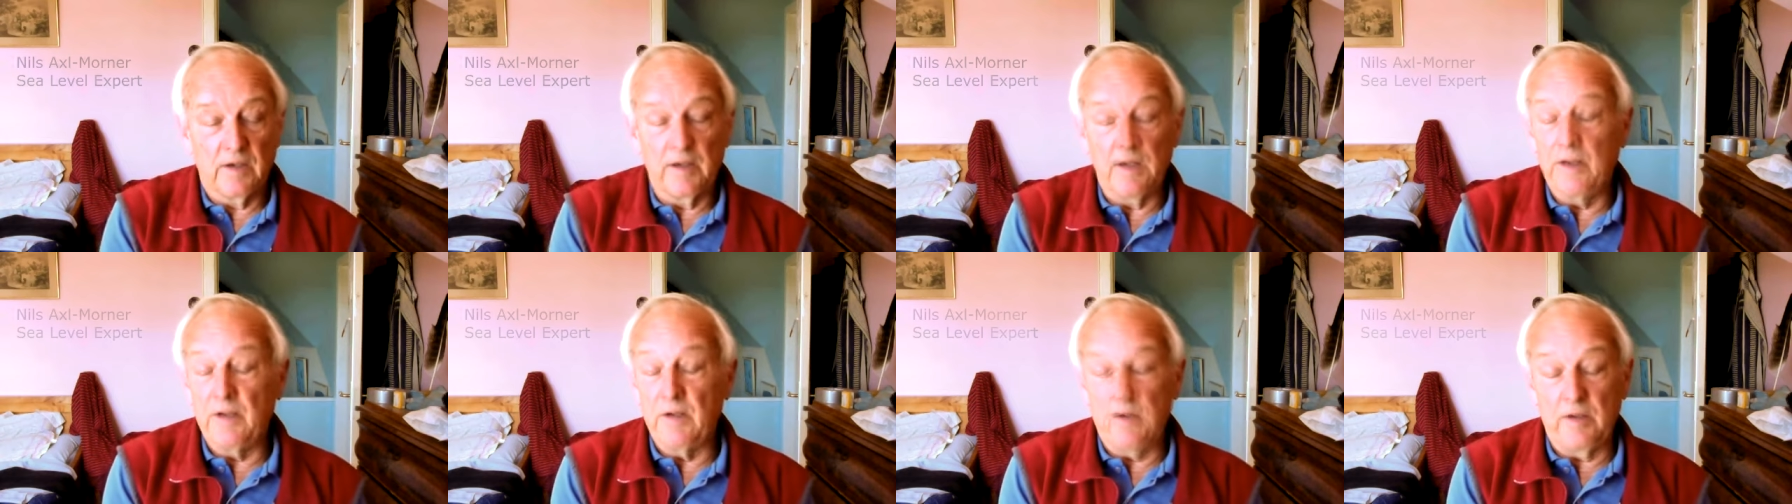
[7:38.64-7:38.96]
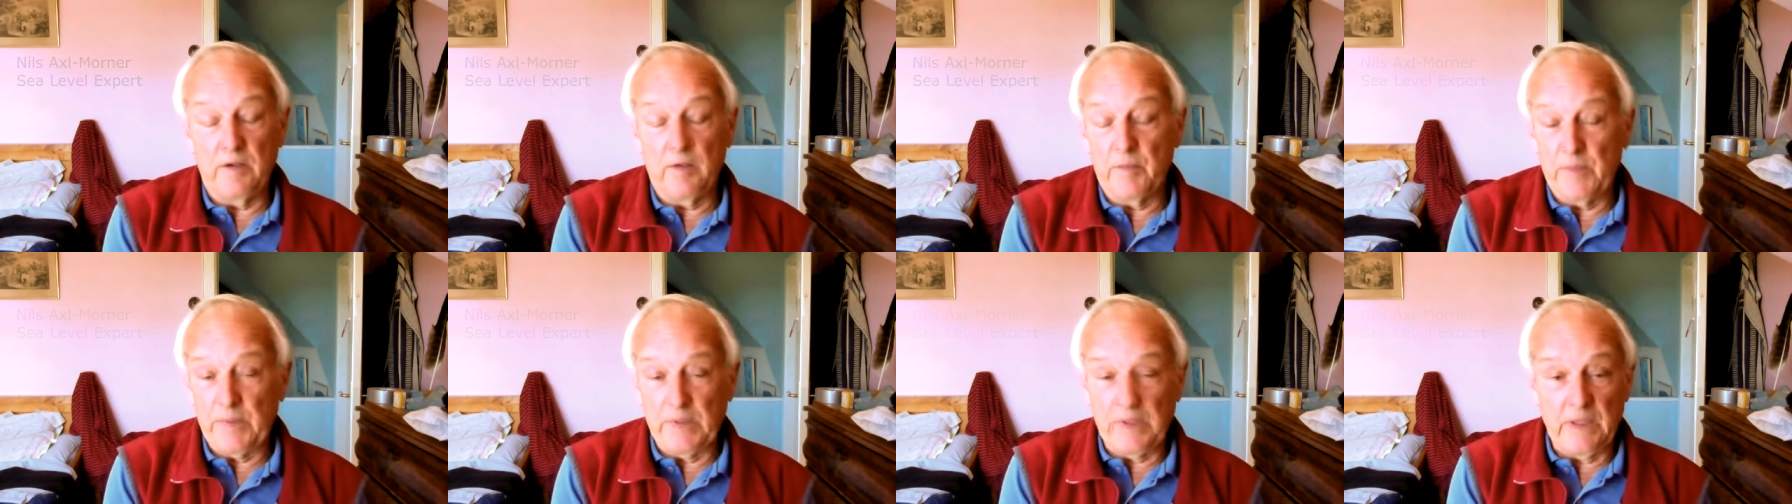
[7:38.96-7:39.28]

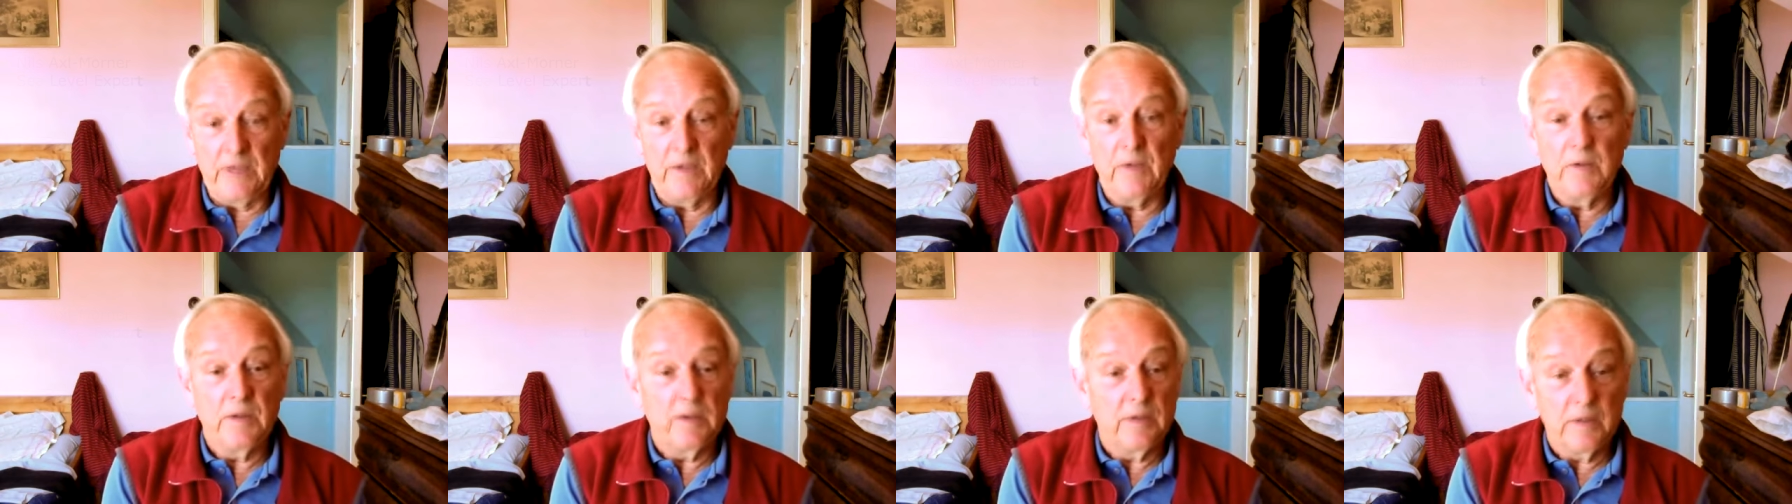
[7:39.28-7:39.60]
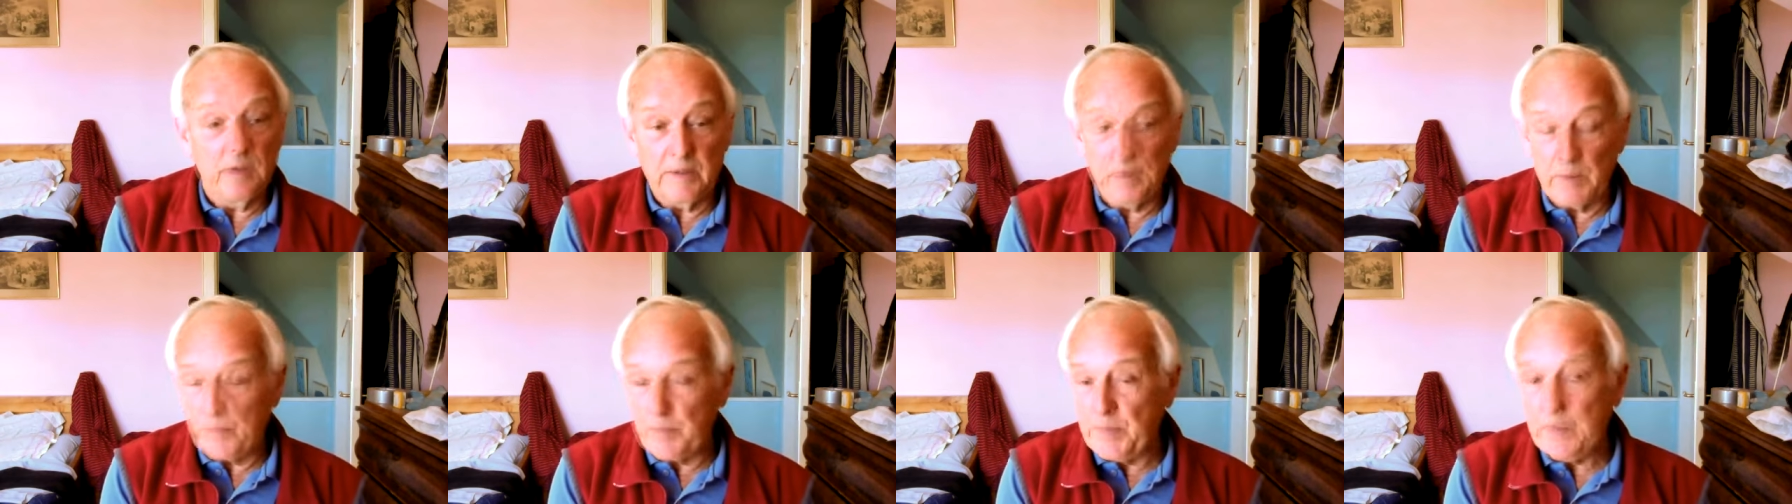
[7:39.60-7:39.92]
I uh, mean,
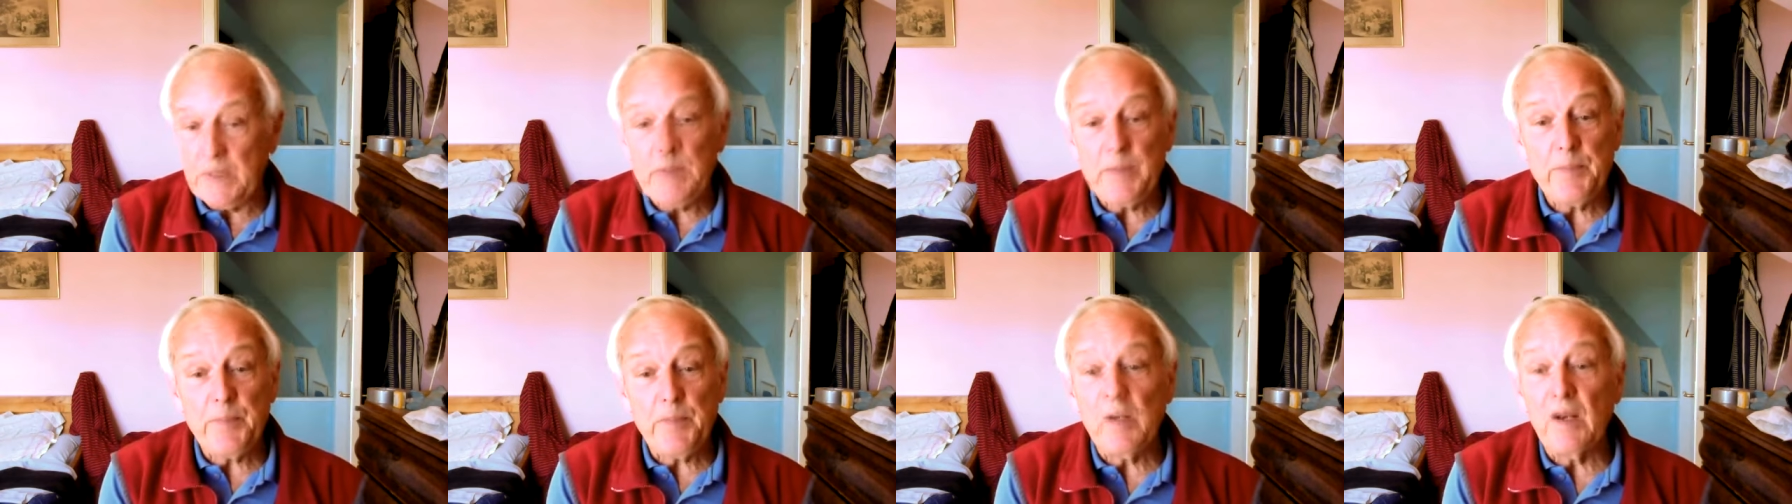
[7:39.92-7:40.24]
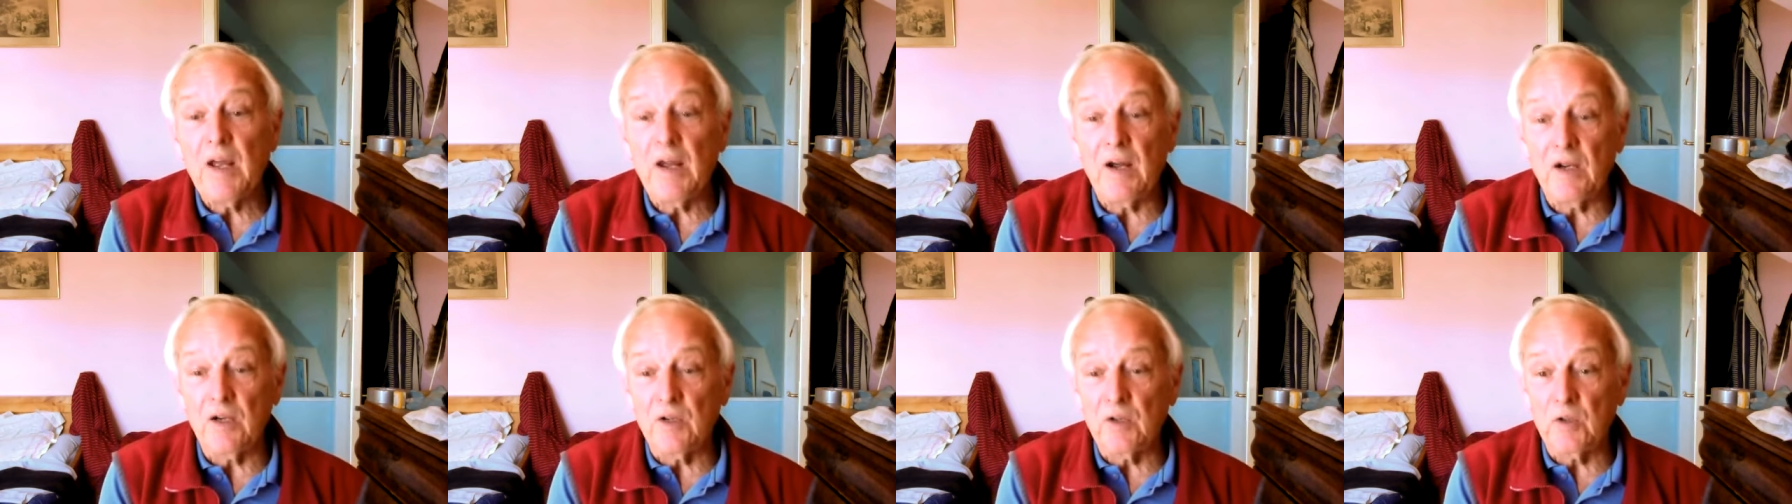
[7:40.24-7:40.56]
uh, the
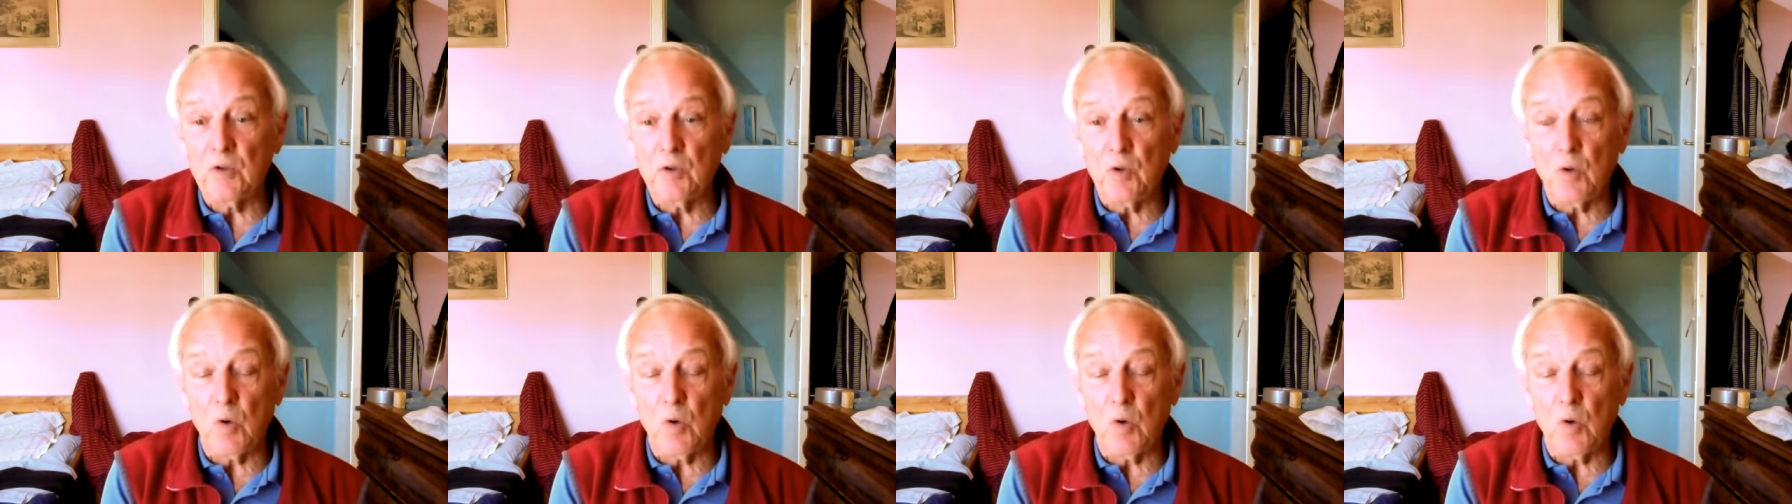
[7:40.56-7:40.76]
people are